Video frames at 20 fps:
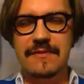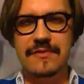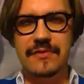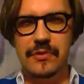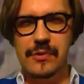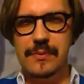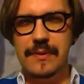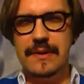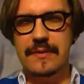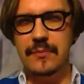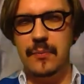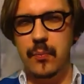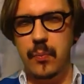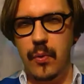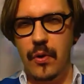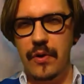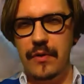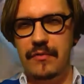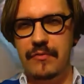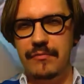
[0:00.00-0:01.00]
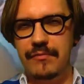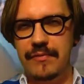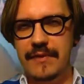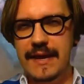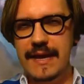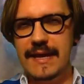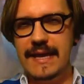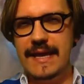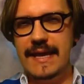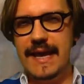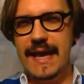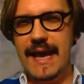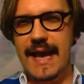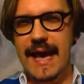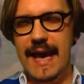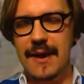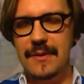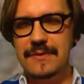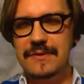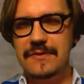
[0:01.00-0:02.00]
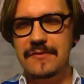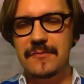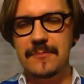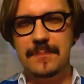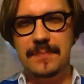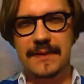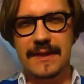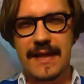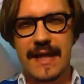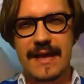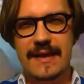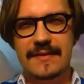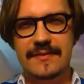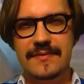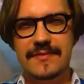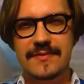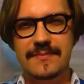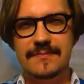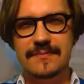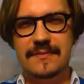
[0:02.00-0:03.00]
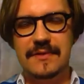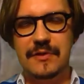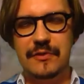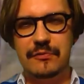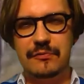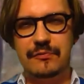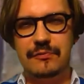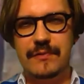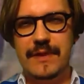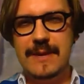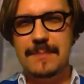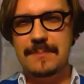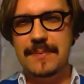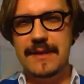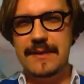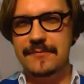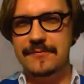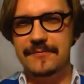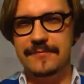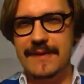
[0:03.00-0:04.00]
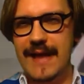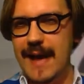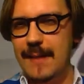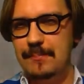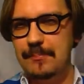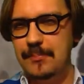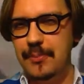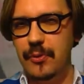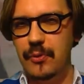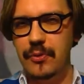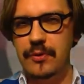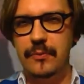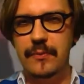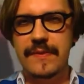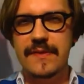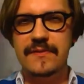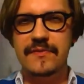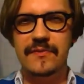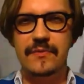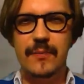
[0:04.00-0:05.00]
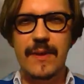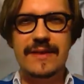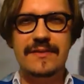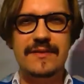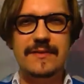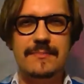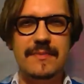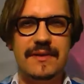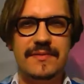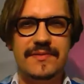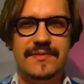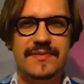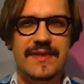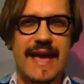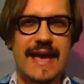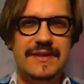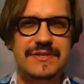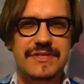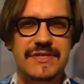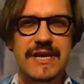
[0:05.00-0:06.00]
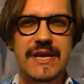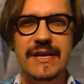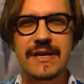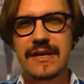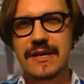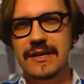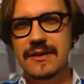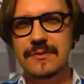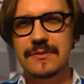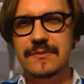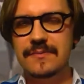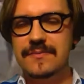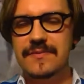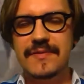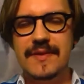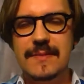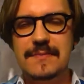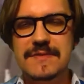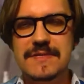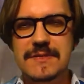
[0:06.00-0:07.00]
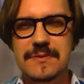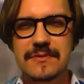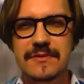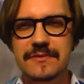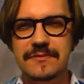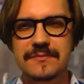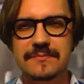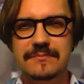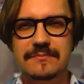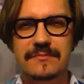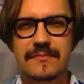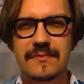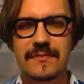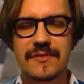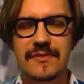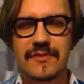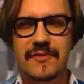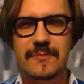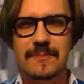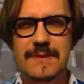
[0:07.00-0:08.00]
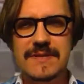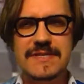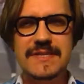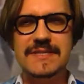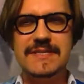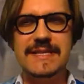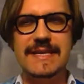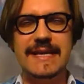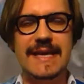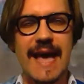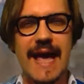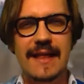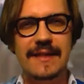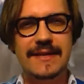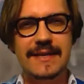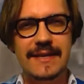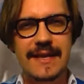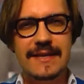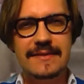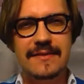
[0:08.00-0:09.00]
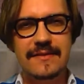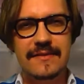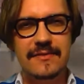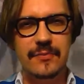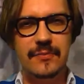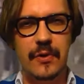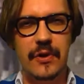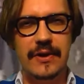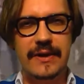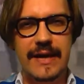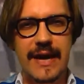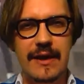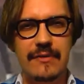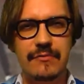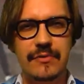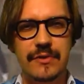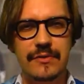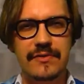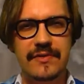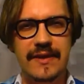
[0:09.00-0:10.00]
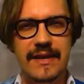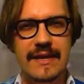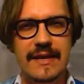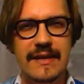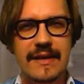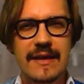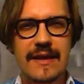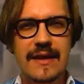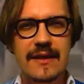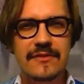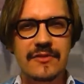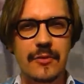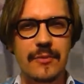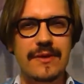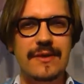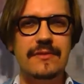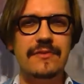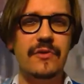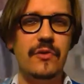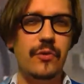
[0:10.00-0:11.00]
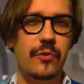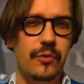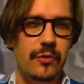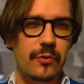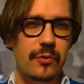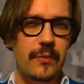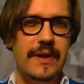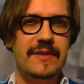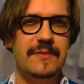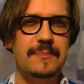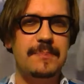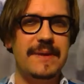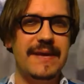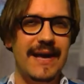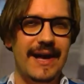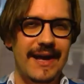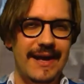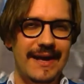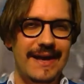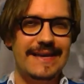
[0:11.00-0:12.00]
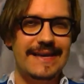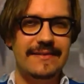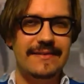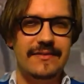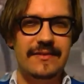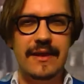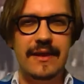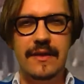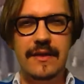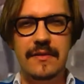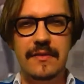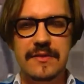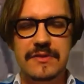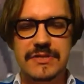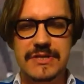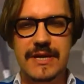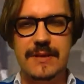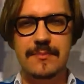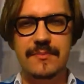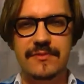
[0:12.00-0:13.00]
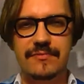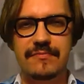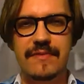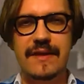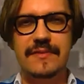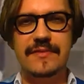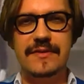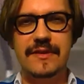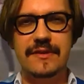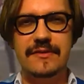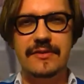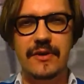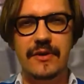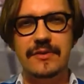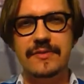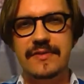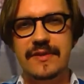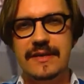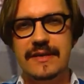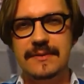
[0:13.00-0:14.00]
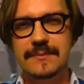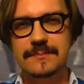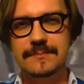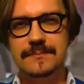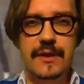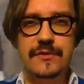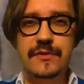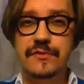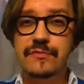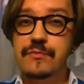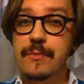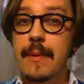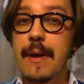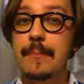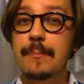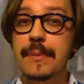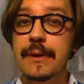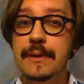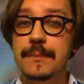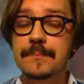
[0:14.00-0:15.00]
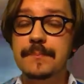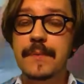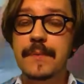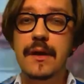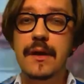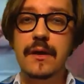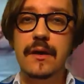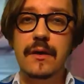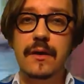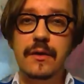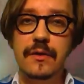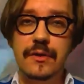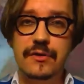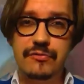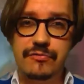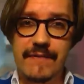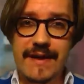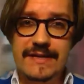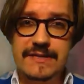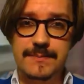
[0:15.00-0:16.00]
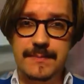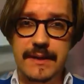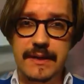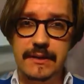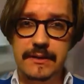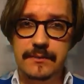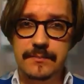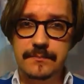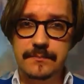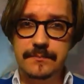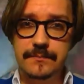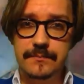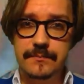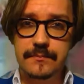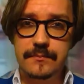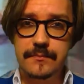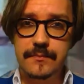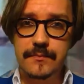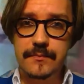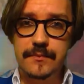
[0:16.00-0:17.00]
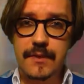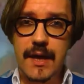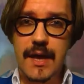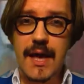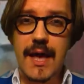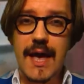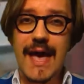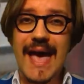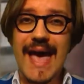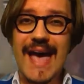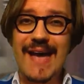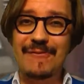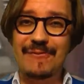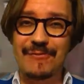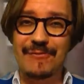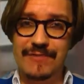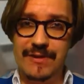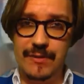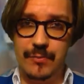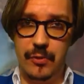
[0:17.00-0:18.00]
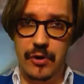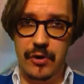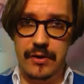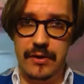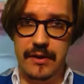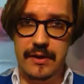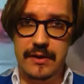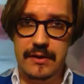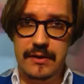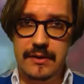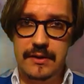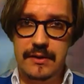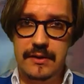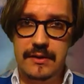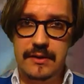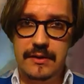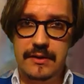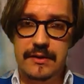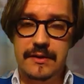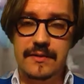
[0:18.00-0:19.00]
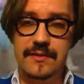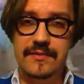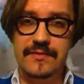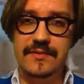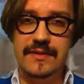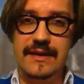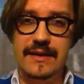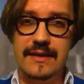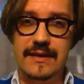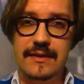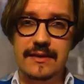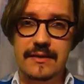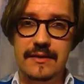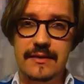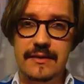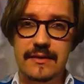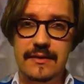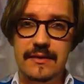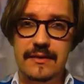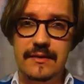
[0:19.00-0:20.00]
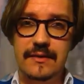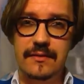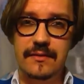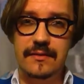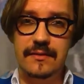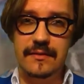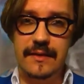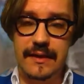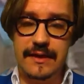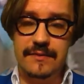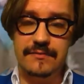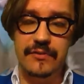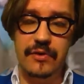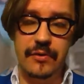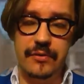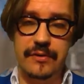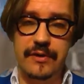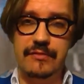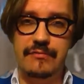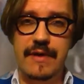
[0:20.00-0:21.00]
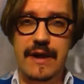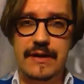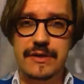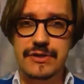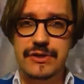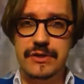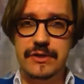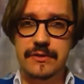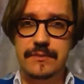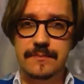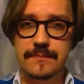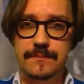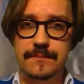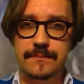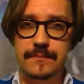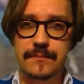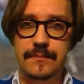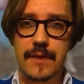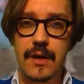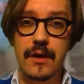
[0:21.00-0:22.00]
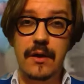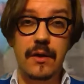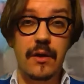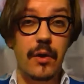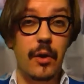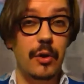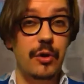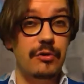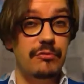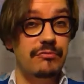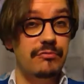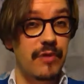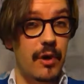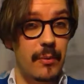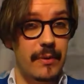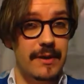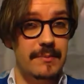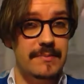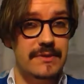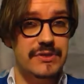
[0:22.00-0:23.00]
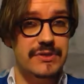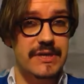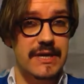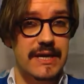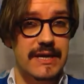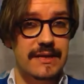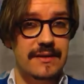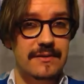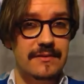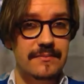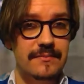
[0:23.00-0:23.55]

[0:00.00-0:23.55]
always one really out of place, creepy flatball with a sweaty mustache who seems to have suspiciously calculated his workout routine, so he is always behind the gym's resident hottie. Just remember, on a treadmill, everyone can see that you've got an erection. On a rowing machine,